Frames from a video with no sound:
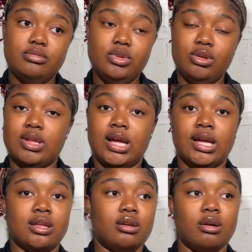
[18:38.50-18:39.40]
you start
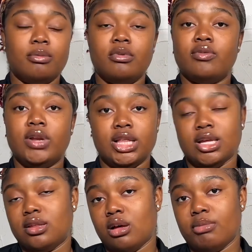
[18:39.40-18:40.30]
getting a couple of
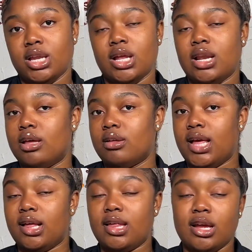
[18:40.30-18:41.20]
letters coming in. Like, your
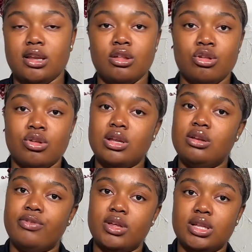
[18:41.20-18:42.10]
tax ID is usually the
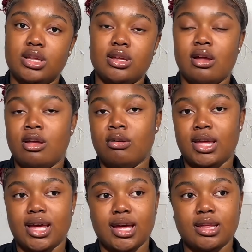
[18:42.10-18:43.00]
first letter that you
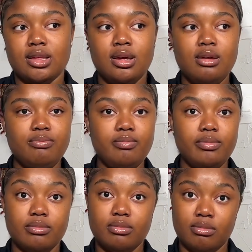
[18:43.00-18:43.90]
get.
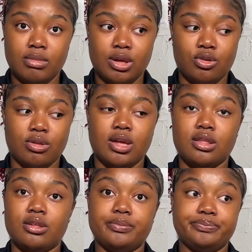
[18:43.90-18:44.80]
Make sure
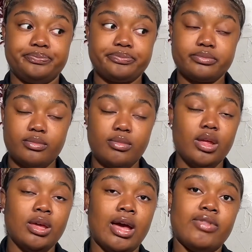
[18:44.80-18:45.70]
that
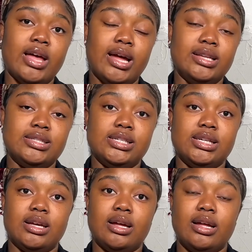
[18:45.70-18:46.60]
you have that
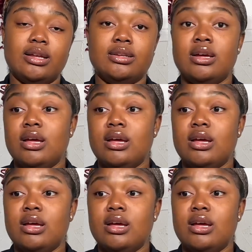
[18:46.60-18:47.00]
handy. And